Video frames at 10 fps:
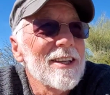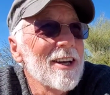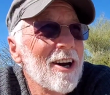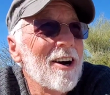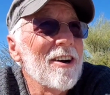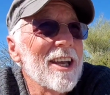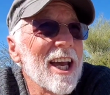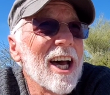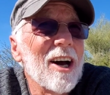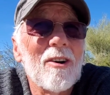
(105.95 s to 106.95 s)
Oh
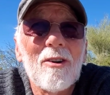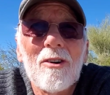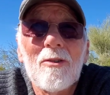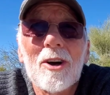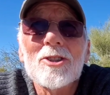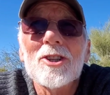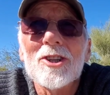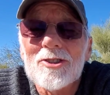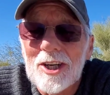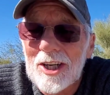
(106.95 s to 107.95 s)
yeah, what's your
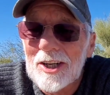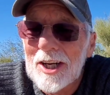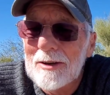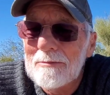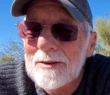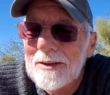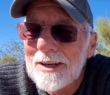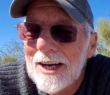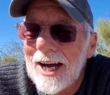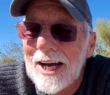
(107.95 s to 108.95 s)
trail name?
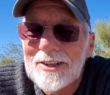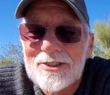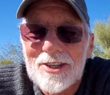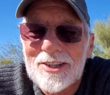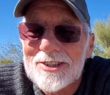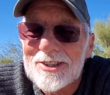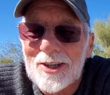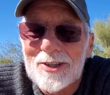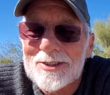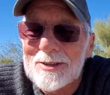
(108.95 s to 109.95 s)
I just
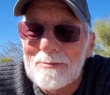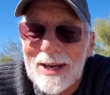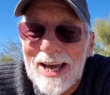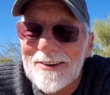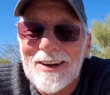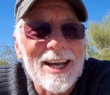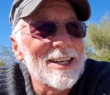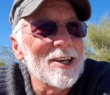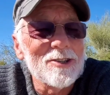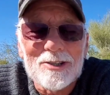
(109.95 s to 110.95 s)
told you, Pack-Rat,
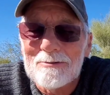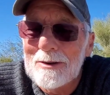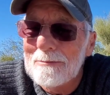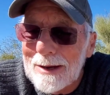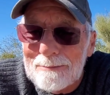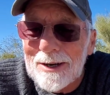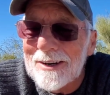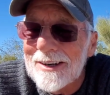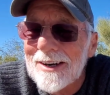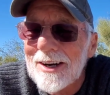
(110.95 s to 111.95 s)
don't you
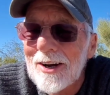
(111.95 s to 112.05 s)
remember?